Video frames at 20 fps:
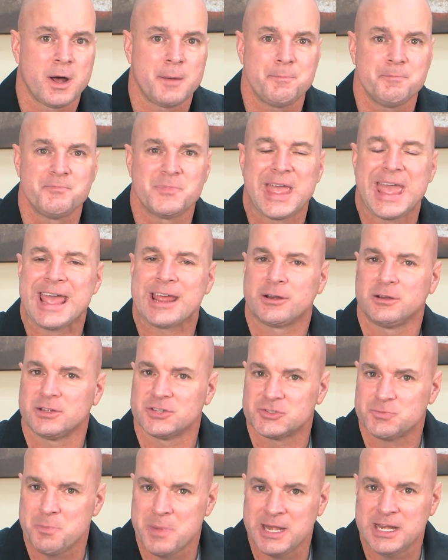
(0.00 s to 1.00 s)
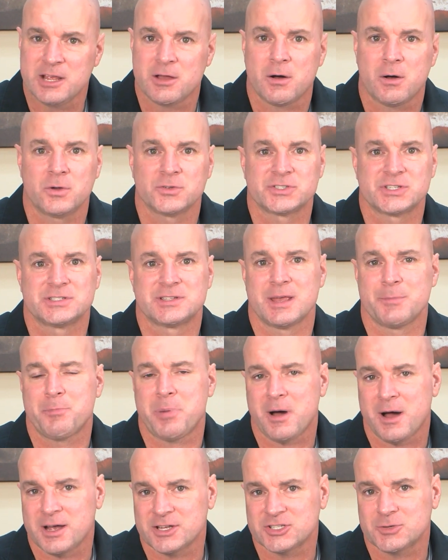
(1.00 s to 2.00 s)
up, handle as many calls as they
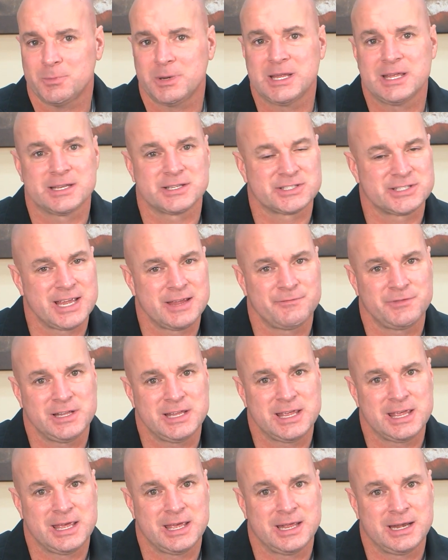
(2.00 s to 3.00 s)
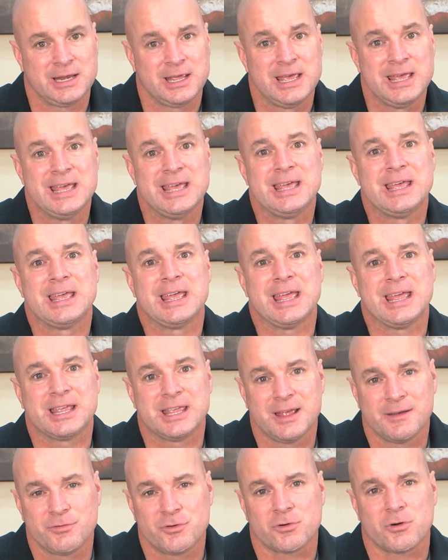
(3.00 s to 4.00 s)
possibly and safely can,
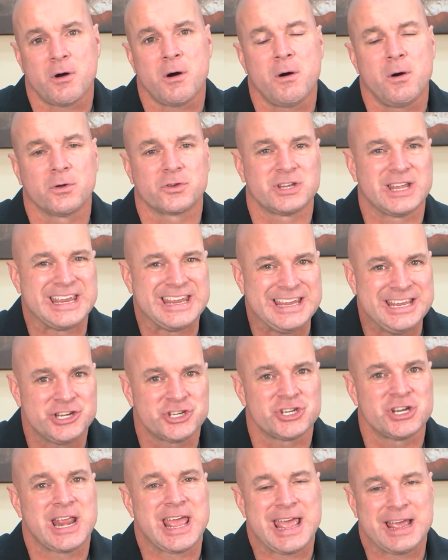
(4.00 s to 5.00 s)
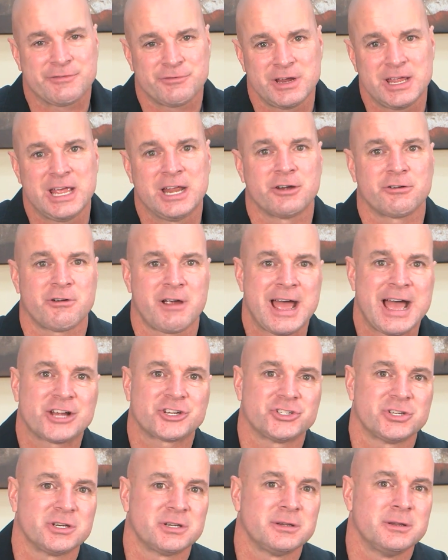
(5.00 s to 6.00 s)
and give their all to each and every
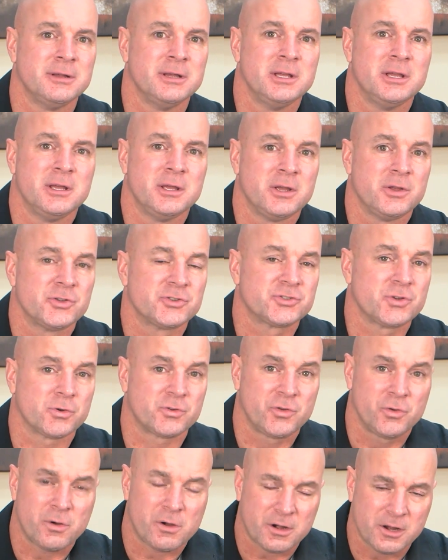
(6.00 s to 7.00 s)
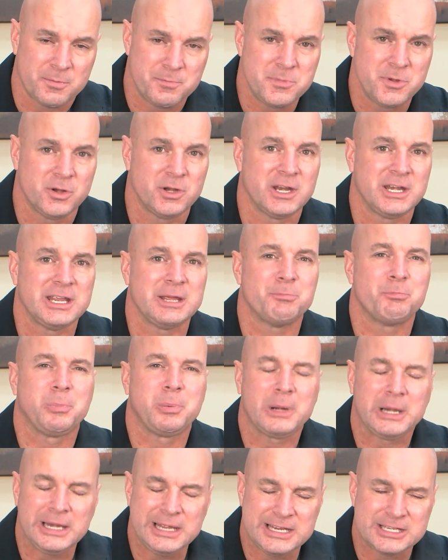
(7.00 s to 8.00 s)
interaction. So to our community,
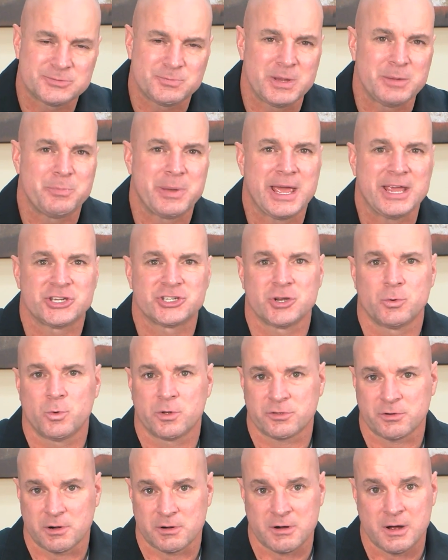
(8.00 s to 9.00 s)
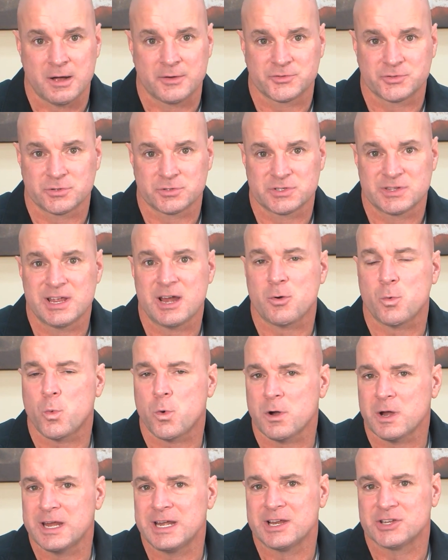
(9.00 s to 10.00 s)
please be patient with our officers. They are
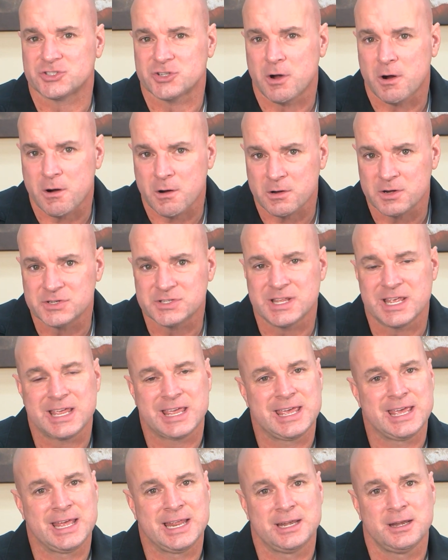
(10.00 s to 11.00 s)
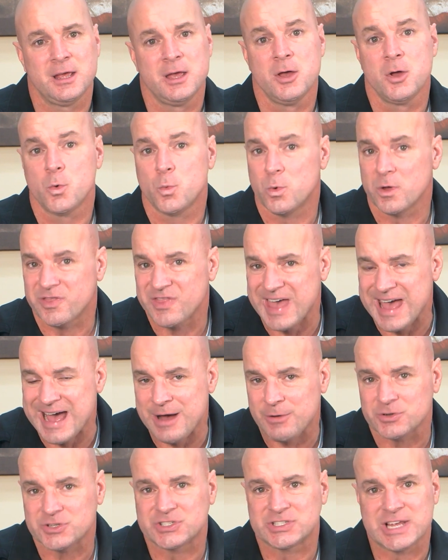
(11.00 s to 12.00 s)
working as hard as they can
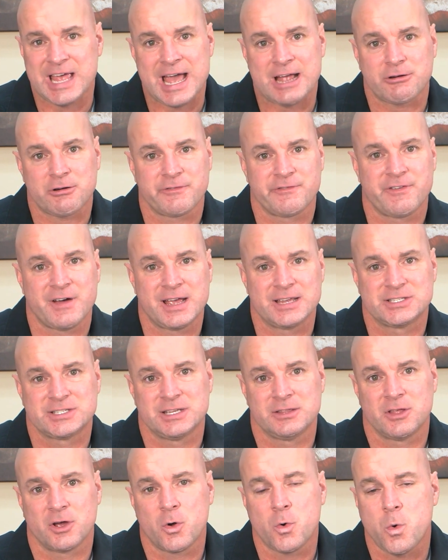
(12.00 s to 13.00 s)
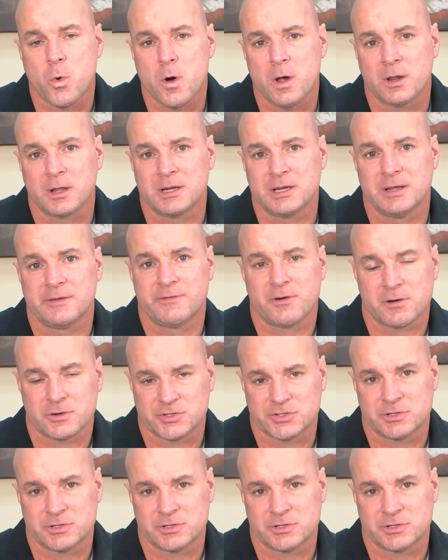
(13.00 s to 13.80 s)
without sacrificing the quality of our